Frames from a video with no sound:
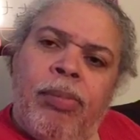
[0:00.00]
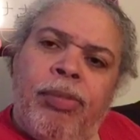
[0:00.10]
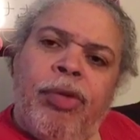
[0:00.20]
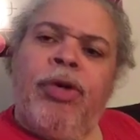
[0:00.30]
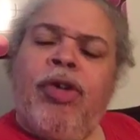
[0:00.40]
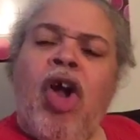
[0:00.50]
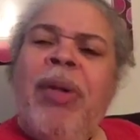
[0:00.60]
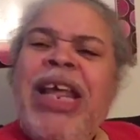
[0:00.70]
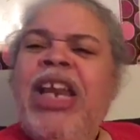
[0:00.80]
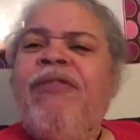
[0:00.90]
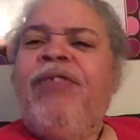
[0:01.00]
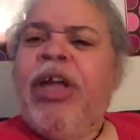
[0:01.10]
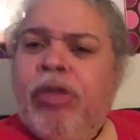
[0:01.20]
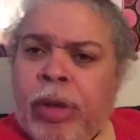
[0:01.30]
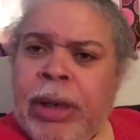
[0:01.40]
to determine
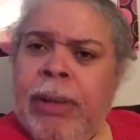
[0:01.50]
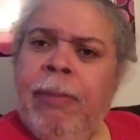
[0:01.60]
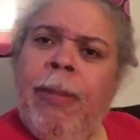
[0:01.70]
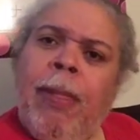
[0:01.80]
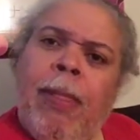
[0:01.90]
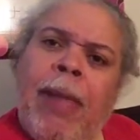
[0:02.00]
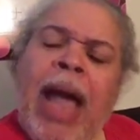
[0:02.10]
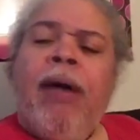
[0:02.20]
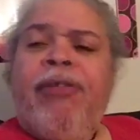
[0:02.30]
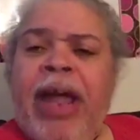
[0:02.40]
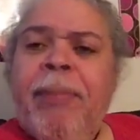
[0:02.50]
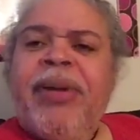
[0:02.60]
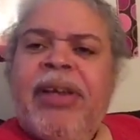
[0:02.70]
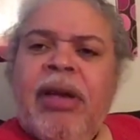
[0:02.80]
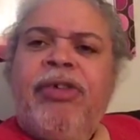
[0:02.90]
individually how their
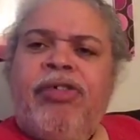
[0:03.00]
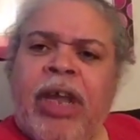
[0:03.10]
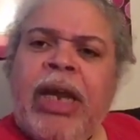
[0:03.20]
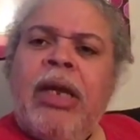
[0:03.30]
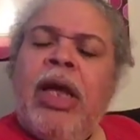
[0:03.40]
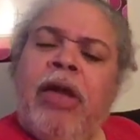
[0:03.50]
particular state